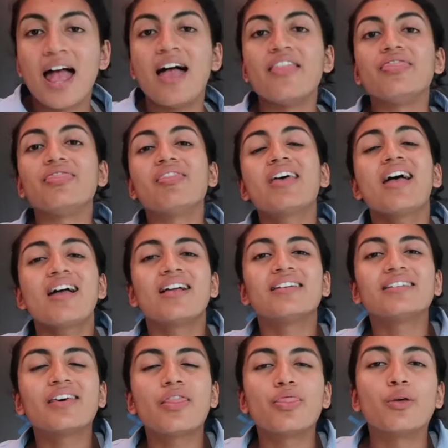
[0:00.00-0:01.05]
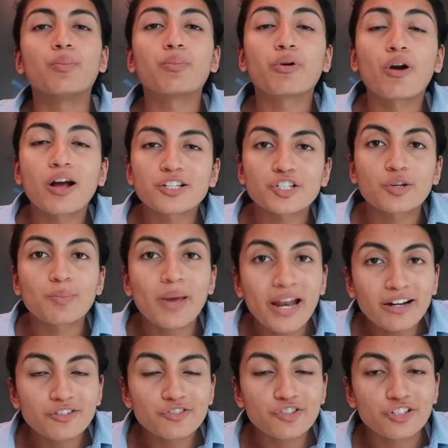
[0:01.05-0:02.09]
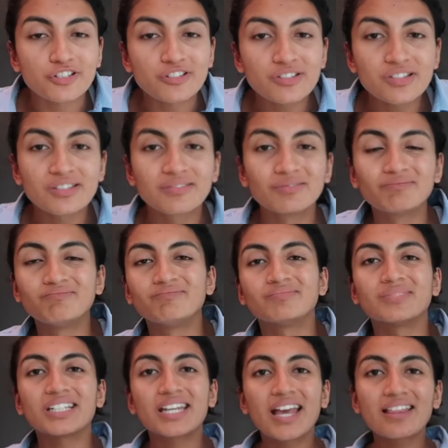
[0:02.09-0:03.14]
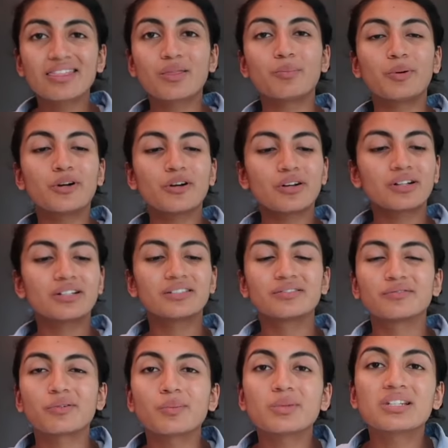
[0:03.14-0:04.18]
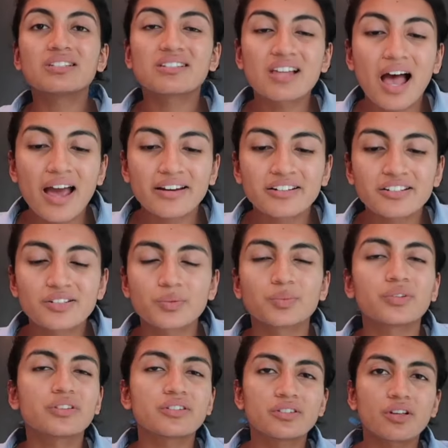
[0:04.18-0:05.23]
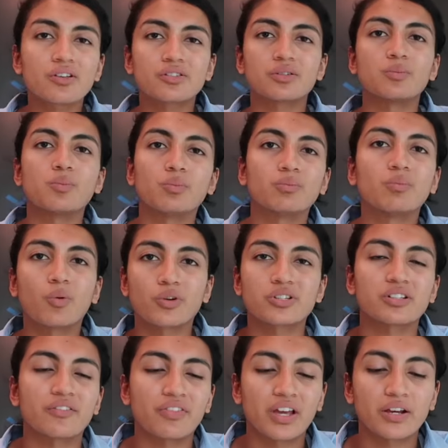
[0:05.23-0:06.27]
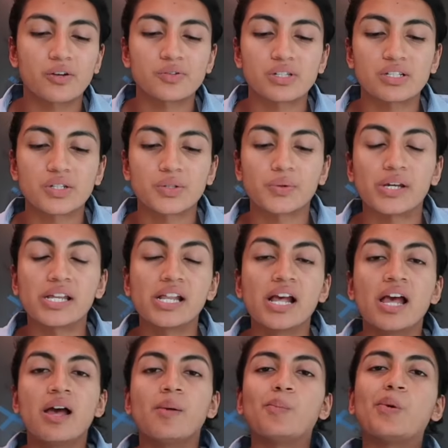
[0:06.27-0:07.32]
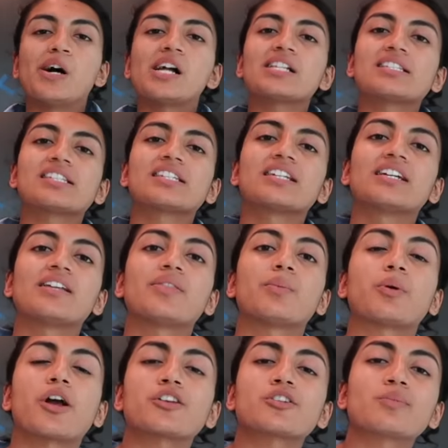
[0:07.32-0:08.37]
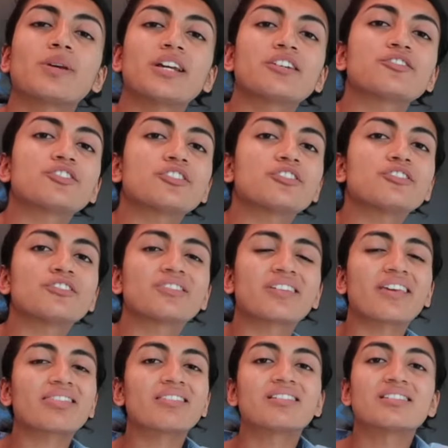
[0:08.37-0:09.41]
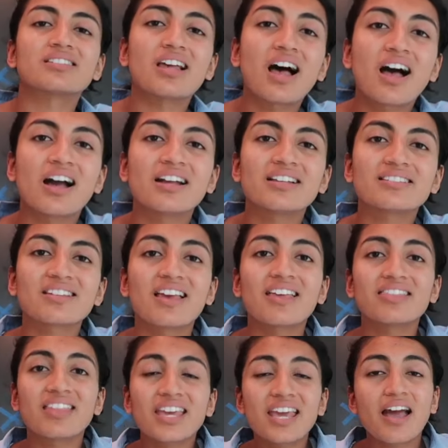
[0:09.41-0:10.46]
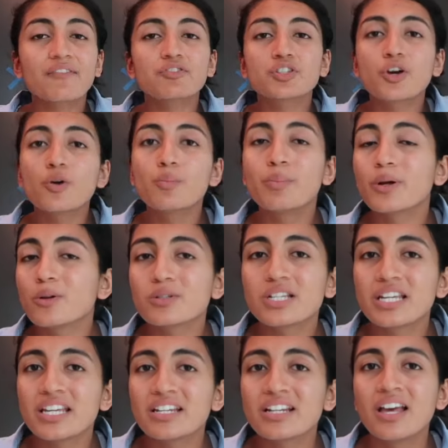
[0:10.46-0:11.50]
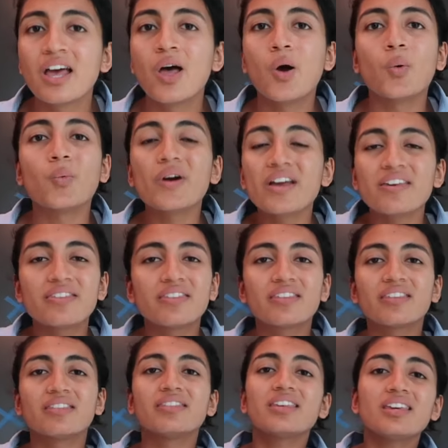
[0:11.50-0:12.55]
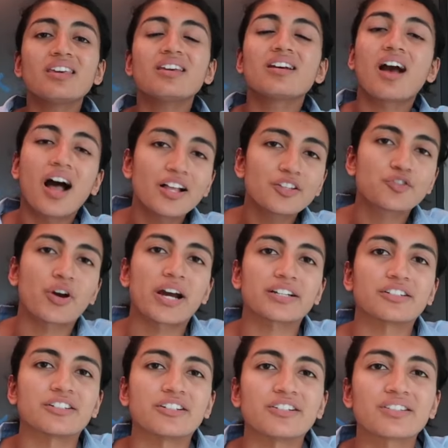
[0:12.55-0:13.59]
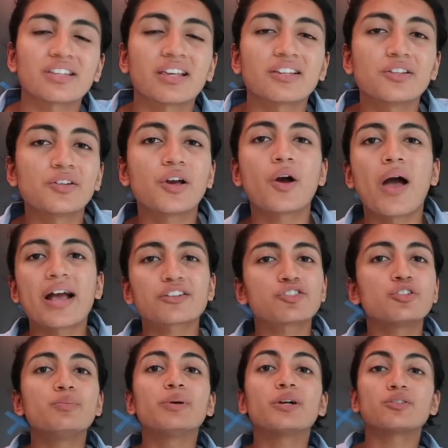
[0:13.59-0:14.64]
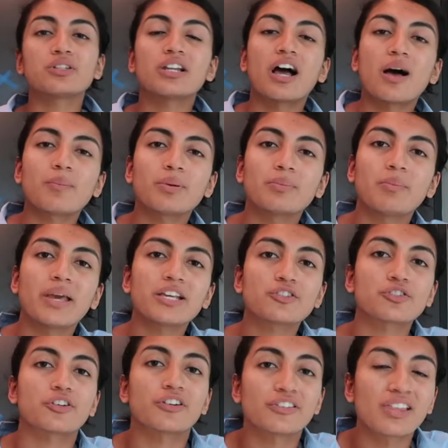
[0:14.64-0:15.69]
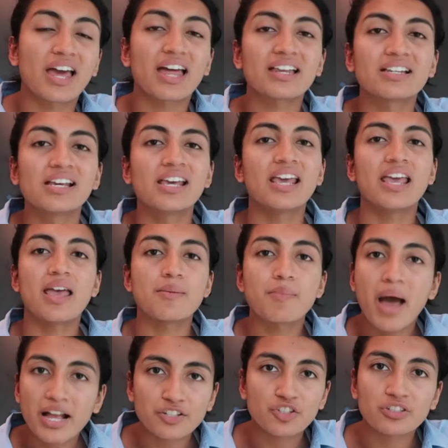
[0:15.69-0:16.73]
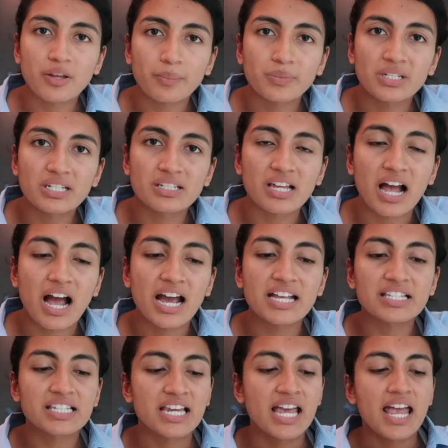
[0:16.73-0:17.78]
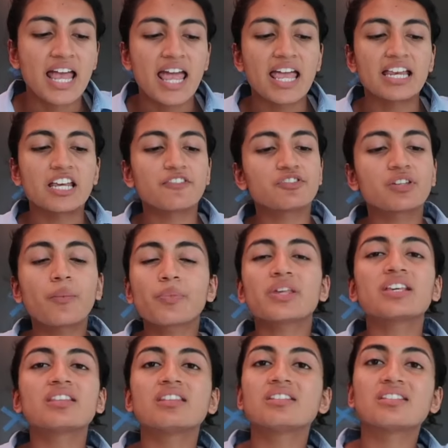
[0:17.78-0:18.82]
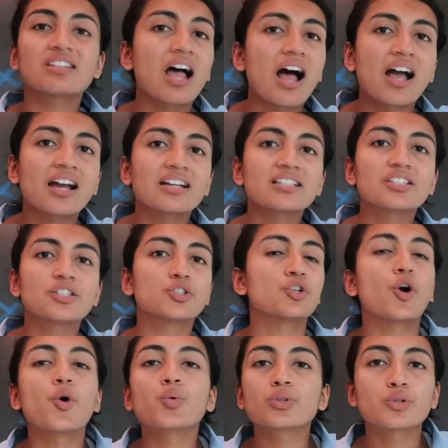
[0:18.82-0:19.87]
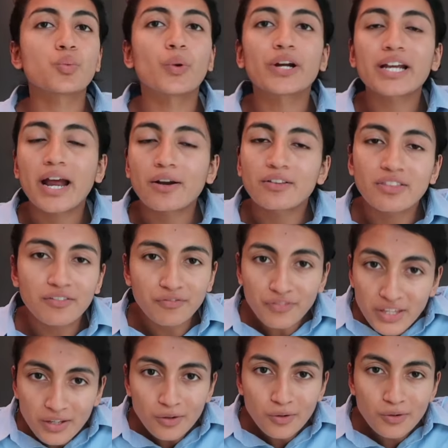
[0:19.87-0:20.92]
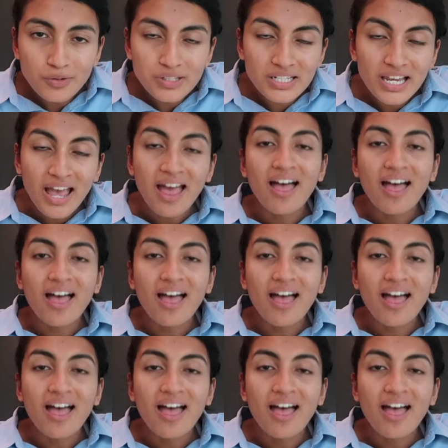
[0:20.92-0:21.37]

And then the project managers get the book from the designers. Well, there's also more stuff that goes into it, but the project managers get the designs and they have to go build it with the contractors and you know actually build it up make sure that it matches up the designs and if something in the designs don't work out in the field